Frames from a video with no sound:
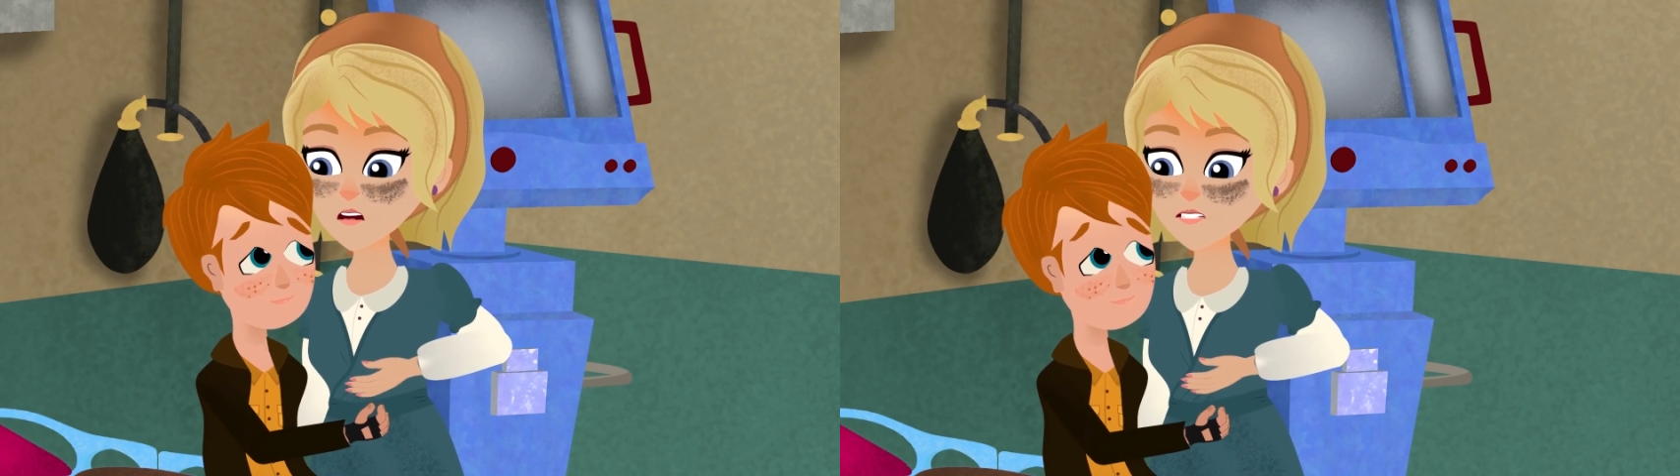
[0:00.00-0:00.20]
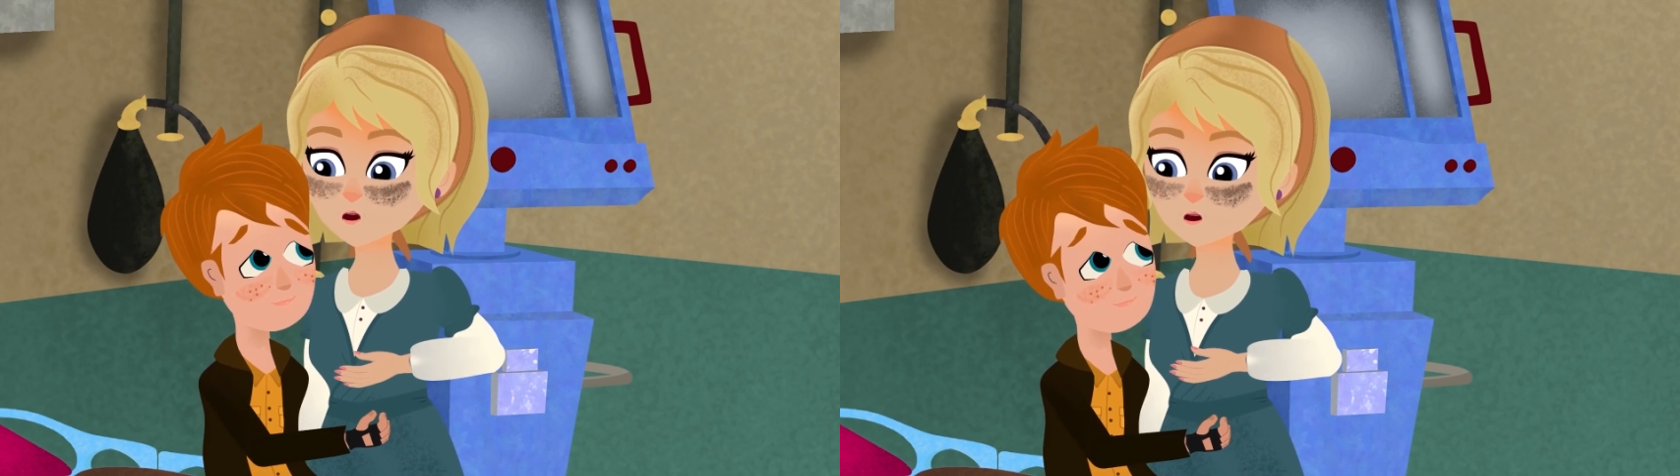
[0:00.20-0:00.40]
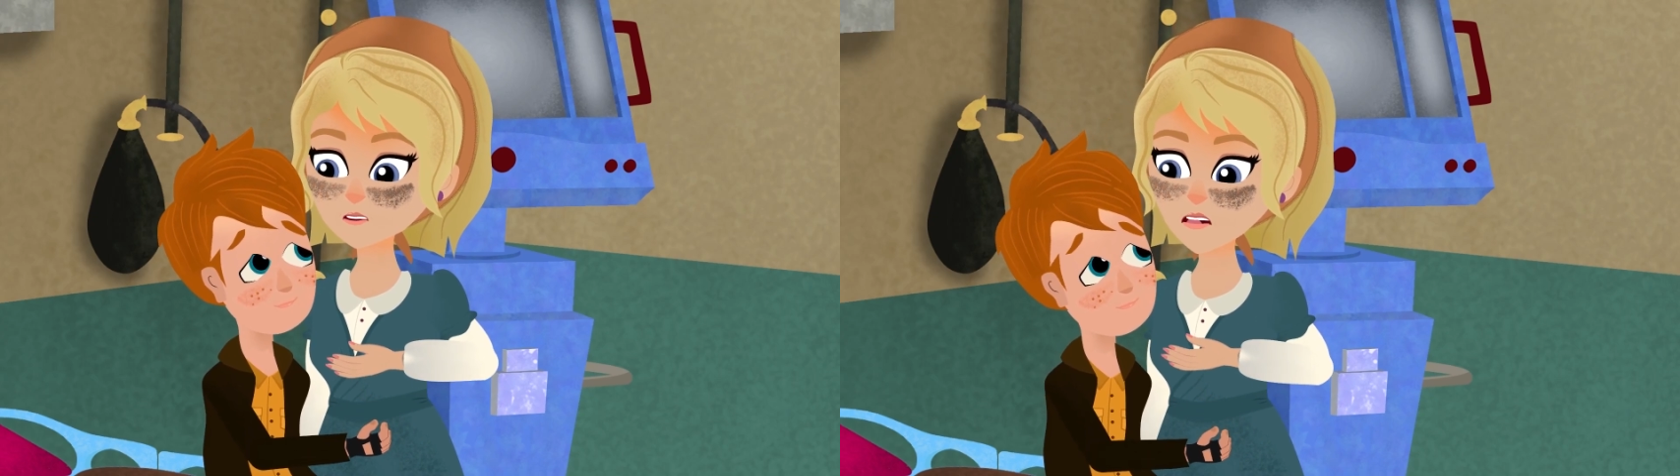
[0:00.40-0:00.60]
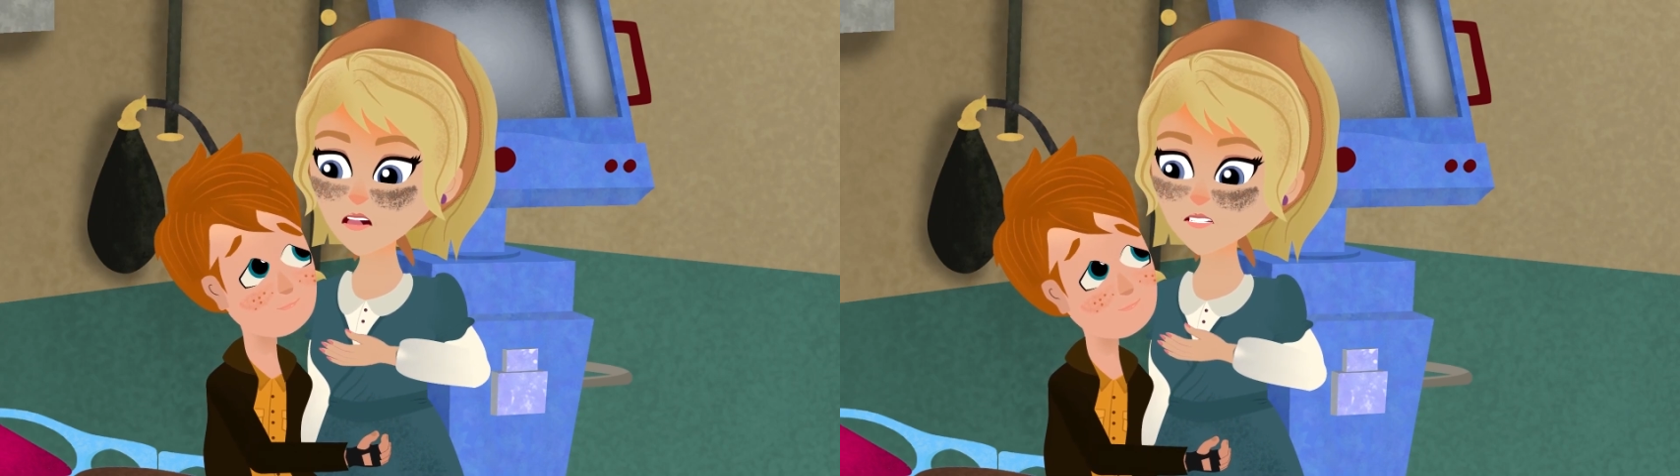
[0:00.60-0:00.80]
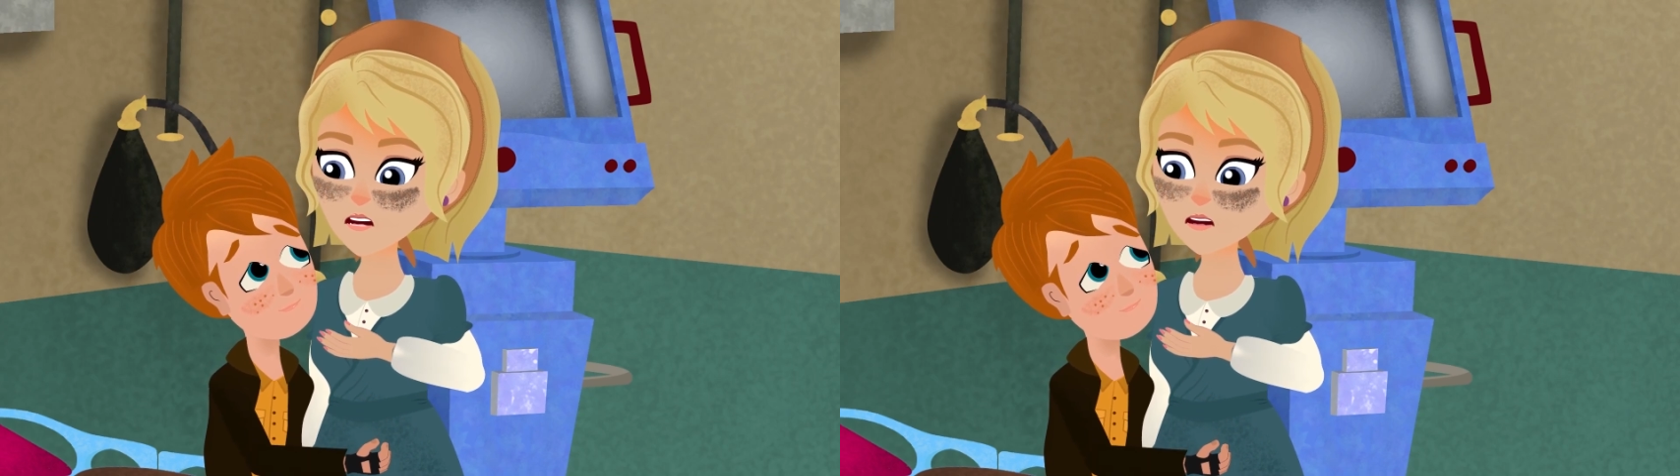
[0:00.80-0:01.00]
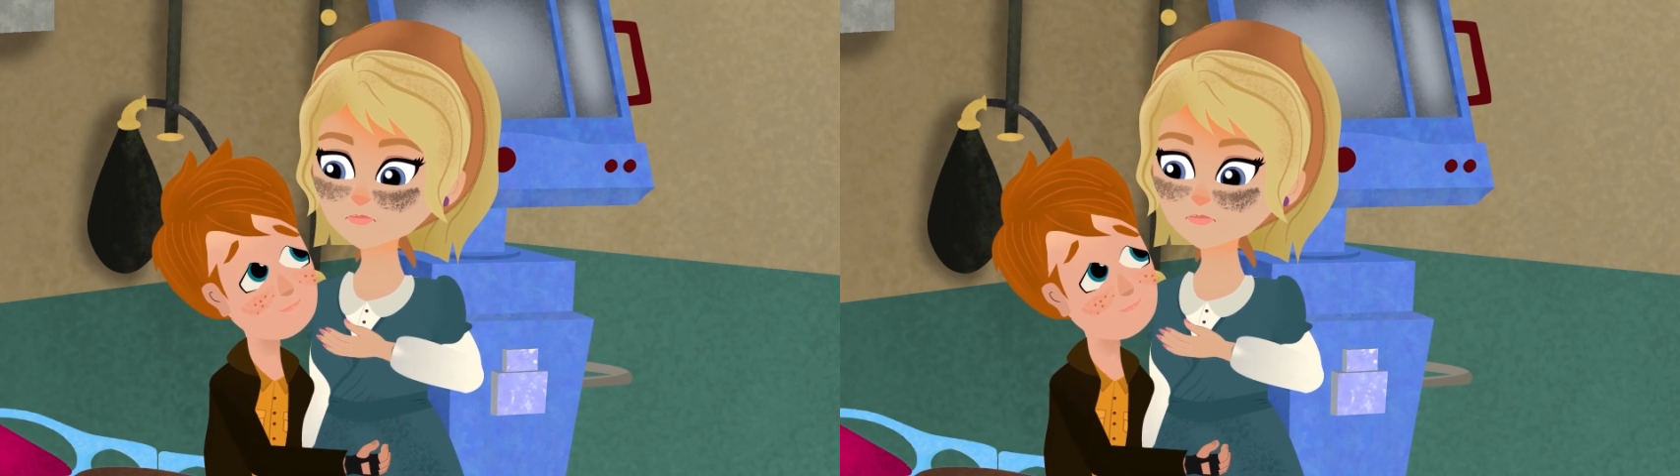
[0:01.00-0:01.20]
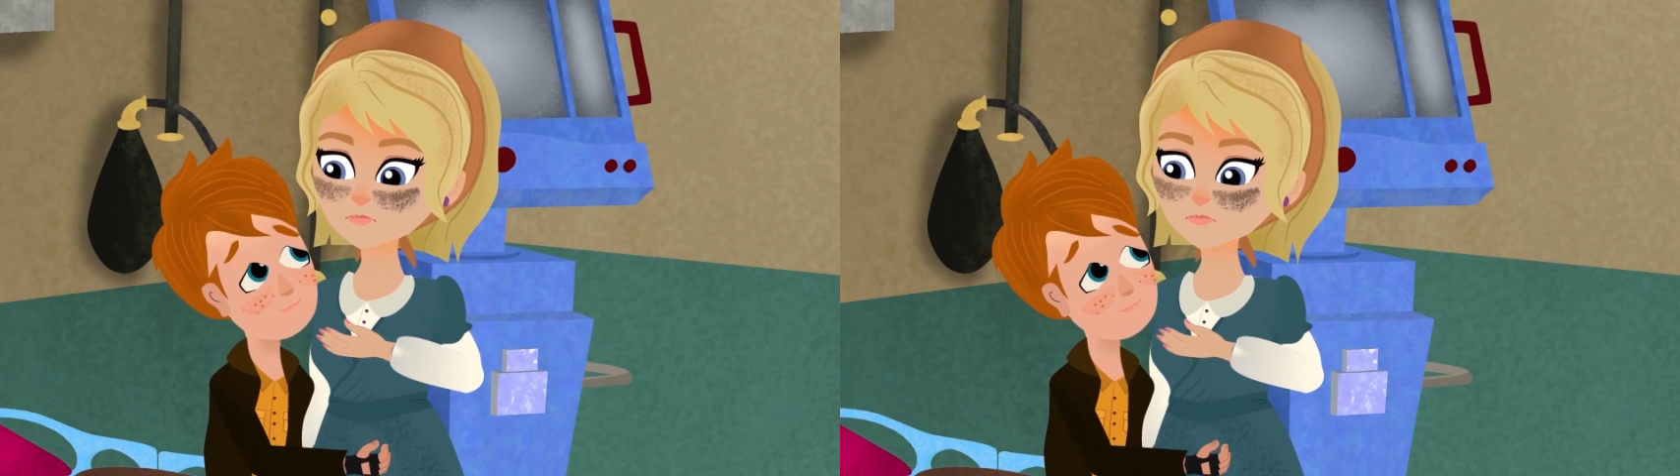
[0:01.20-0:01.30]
can understand."